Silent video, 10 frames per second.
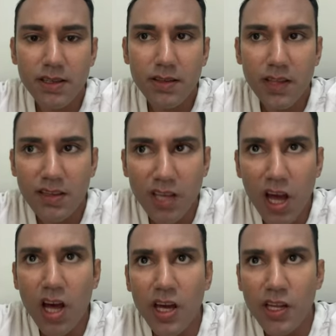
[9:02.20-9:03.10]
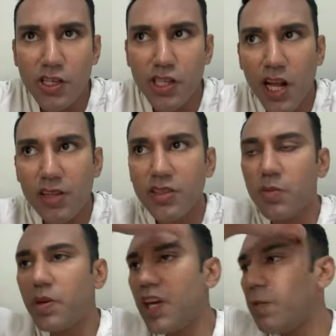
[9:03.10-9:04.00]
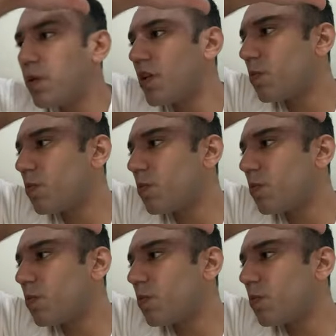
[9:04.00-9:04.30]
they target sheltered people